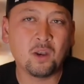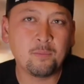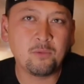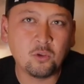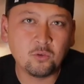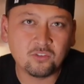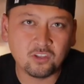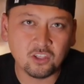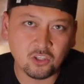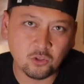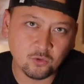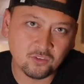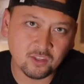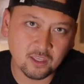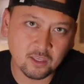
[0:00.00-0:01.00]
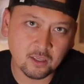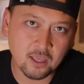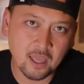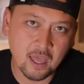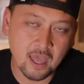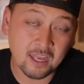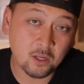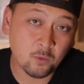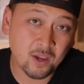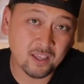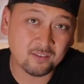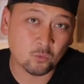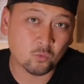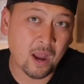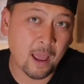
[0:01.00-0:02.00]
I'm used to using
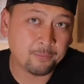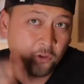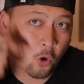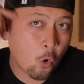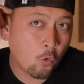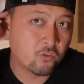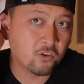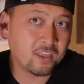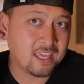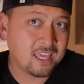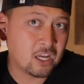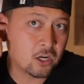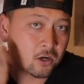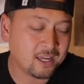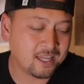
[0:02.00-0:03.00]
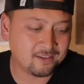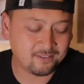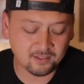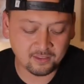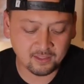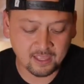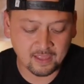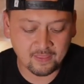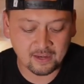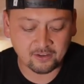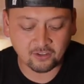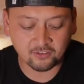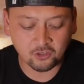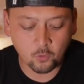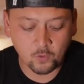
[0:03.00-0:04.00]
anyways. It wraps over the ear into the, and then it
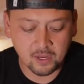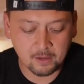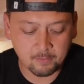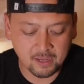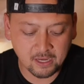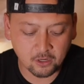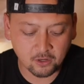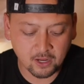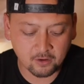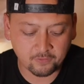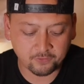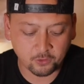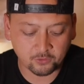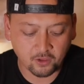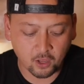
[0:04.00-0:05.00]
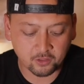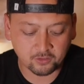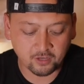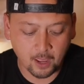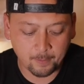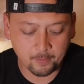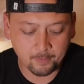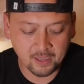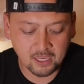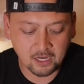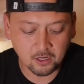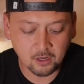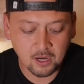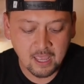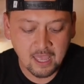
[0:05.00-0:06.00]
doesn't go in my ear, it kind of floats on top of my
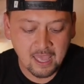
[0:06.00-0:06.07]
ear.